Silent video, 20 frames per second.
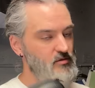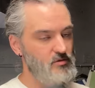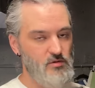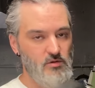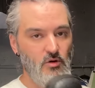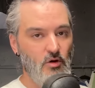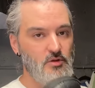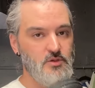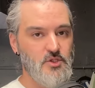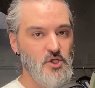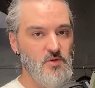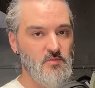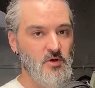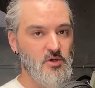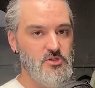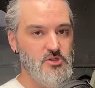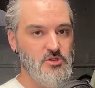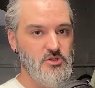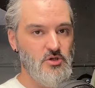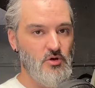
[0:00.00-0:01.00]
not too
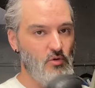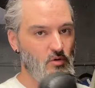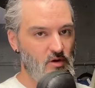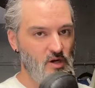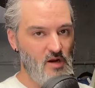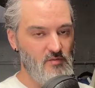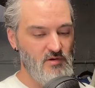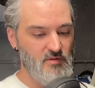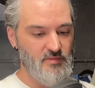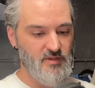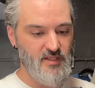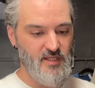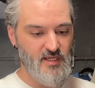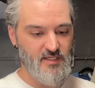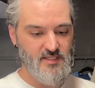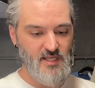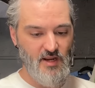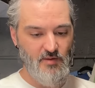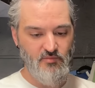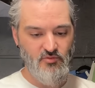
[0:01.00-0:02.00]
much at all. Can't remember the
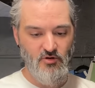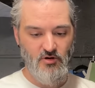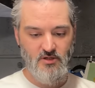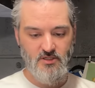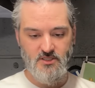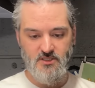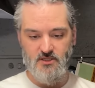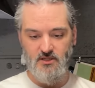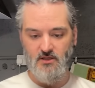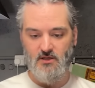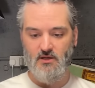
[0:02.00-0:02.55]
exact price.